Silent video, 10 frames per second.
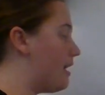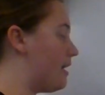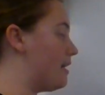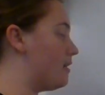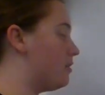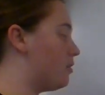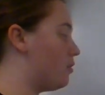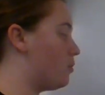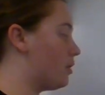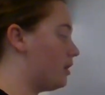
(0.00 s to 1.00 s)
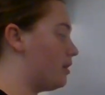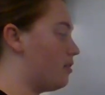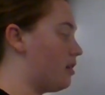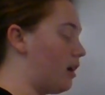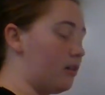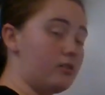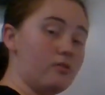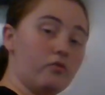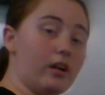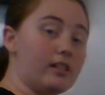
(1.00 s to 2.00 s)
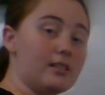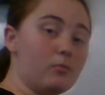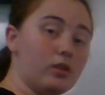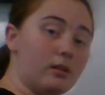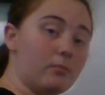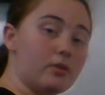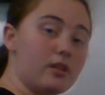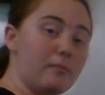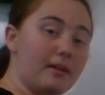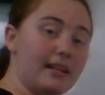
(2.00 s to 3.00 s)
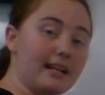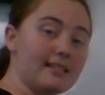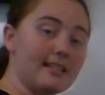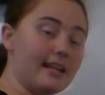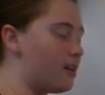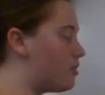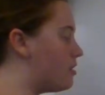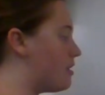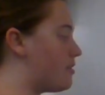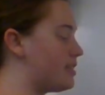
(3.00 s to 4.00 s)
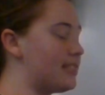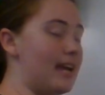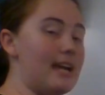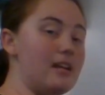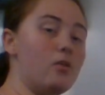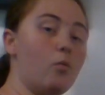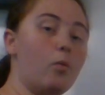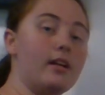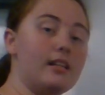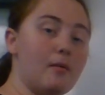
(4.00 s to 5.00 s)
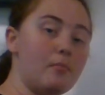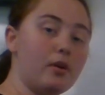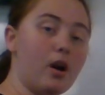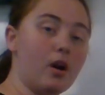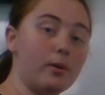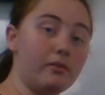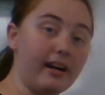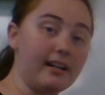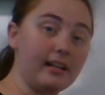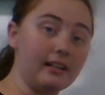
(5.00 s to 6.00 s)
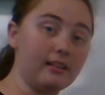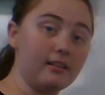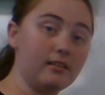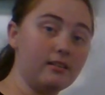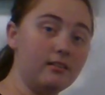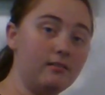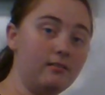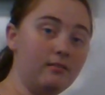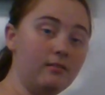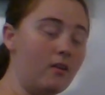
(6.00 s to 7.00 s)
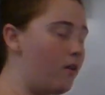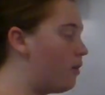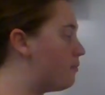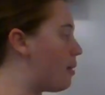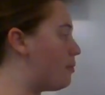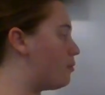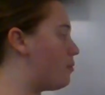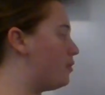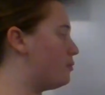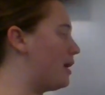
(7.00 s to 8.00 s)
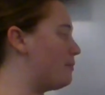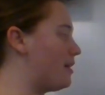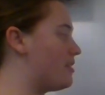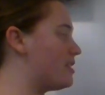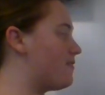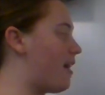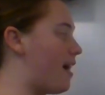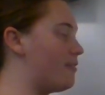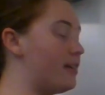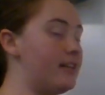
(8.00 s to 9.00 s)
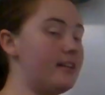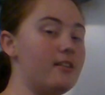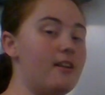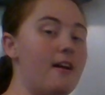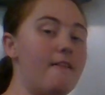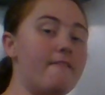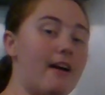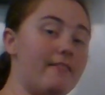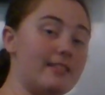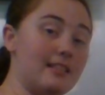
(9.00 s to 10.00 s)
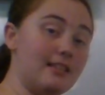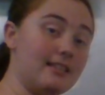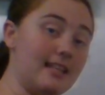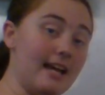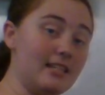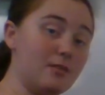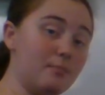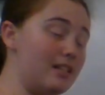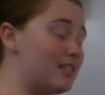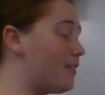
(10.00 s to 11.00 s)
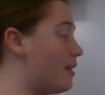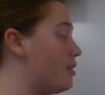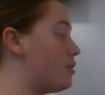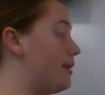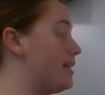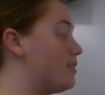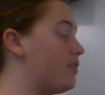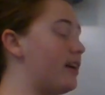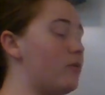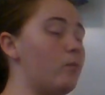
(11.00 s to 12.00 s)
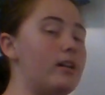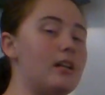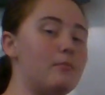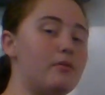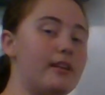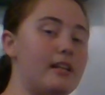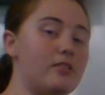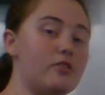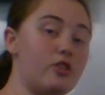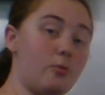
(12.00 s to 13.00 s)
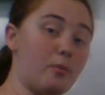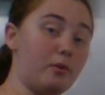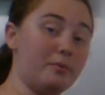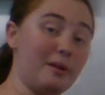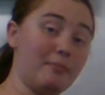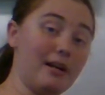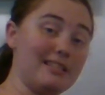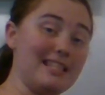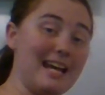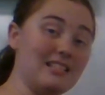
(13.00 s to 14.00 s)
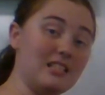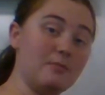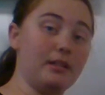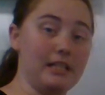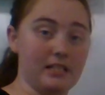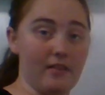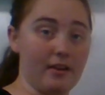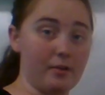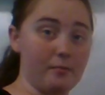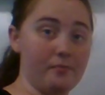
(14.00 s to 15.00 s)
And we're going to uh, write some more numbers on my next line. Underneath this 8, what number are we writing? Remember, we're multiplying by this 5 right here. 5 is in the tens place value, so I need to write what number right here to show we're multiplying by tens place value?